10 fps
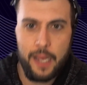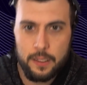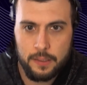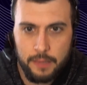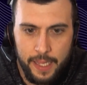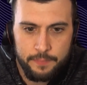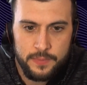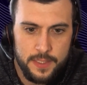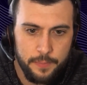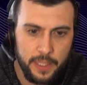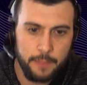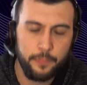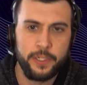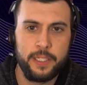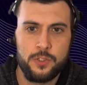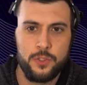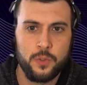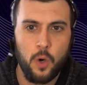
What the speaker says: LLMs being put into